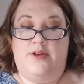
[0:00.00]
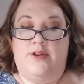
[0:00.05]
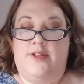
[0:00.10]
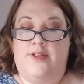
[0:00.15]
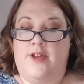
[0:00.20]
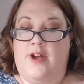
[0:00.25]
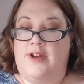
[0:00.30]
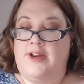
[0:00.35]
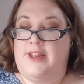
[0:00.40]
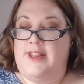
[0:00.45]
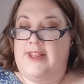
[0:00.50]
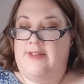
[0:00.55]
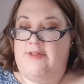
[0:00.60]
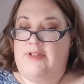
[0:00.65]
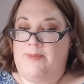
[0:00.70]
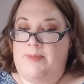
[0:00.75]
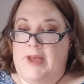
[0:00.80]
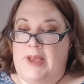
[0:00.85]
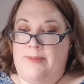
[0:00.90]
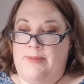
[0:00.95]
designer
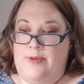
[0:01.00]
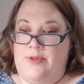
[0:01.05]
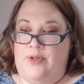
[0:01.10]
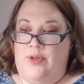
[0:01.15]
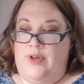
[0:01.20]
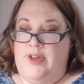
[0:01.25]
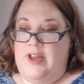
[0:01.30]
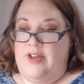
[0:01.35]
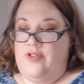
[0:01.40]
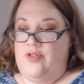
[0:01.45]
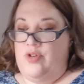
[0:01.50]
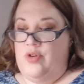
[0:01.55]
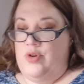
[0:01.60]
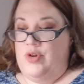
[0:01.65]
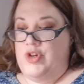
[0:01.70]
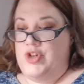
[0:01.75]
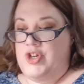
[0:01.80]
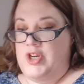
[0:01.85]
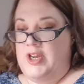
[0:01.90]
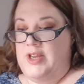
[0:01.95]
series papers, you get 2
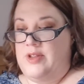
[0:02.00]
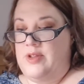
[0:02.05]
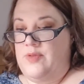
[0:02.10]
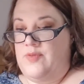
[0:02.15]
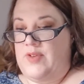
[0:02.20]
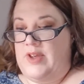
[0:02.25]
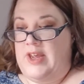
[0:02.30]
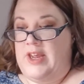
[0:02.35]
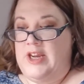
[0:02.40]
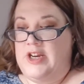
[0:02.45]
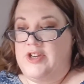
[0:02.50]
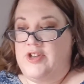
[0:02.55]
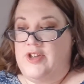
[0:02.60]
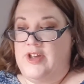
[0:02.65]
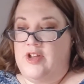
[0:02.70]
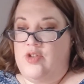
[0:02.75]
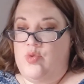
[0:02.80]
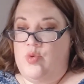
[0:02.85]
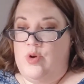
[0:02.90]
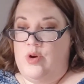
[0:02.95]
sheets of each. So
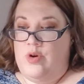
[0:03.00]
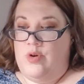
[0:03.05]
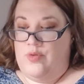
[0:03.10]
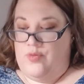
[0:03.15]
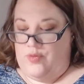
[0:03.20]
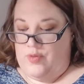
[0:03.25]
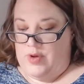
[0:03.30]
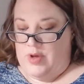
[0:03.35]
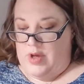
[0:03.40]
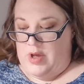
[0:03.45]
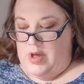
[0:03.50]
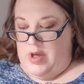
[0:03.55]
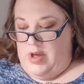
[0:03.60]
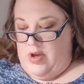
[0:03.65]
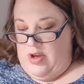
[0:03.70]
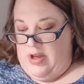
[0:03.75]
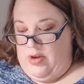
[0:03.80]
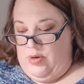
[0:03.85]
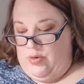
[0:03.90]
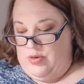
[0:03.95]
you get 12
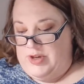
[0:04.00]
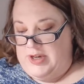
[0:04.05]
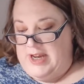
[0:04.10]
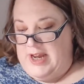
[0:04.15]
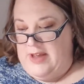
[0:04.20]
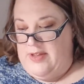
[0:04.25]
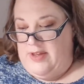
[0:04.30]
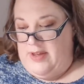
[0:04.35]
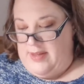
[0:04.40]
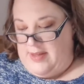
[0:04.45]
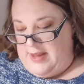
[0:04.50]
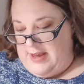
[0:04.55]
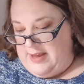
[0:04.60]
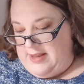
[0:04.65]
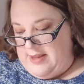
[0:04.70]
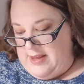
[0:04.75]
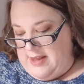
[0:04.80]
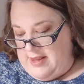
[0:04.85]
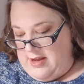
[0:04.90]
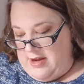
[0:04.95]
altogether,
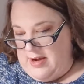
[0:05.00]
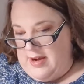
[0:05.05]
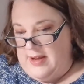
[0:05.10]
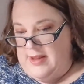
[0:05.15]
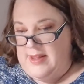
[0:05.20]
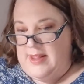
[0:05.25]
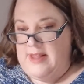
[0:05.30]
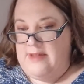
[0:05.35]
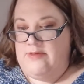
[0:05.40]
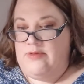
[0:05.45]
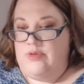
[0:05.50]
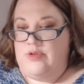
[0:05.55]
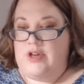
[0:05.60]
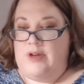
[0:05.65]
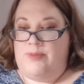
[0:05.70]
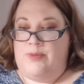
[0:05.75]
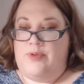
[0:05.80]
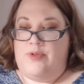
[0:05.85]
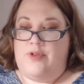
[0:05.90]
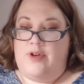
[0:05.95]
6 designs, and they're all
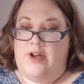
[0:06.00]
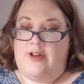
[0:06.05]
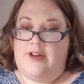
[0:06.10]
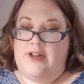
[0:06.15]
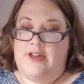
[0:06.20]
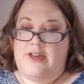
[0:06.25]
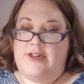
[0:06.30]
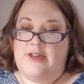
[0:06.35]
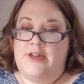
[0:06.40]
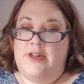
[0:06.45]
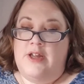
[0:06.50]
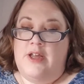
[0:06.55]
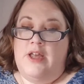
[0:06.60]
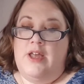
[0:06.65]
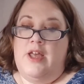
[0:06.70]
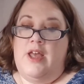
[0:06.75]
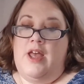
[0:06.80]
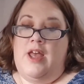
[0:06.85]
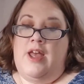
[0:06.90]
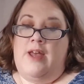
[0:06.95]
double-sided.
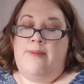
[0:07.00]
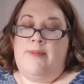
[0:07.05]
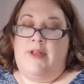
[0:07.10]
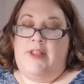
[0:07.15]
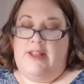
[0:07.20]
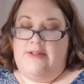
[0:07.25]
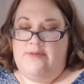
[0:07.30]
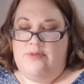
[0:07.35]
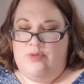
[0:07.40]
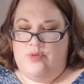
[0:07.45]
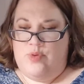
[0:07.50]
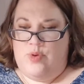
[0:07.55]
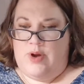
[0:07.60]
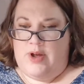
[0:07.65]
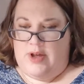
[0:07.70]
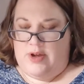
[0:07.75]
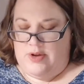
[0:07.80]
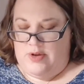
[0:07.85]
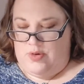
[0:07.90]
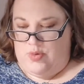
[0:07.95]
And they're all
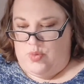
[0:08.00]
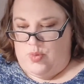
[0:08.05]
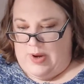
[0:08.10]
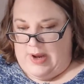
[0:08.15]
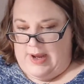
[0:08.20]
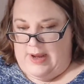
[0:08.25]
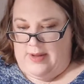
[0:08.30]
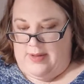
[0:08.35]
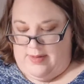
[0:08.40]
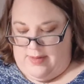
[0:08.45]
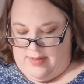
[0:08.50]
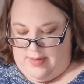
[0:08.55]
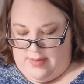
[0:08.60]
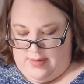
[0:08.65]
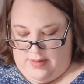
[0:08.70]
quite a good weight.